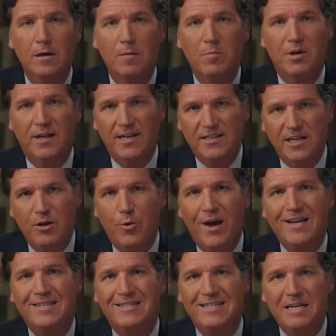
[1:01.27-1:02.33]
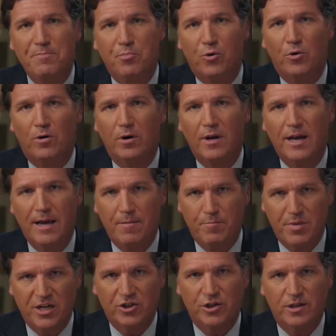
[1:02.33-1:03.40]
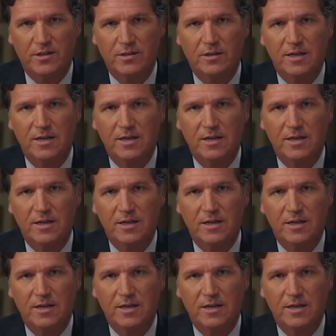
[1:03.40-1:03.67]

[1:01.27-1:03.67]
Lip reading: But let's say you had deeper ambitions.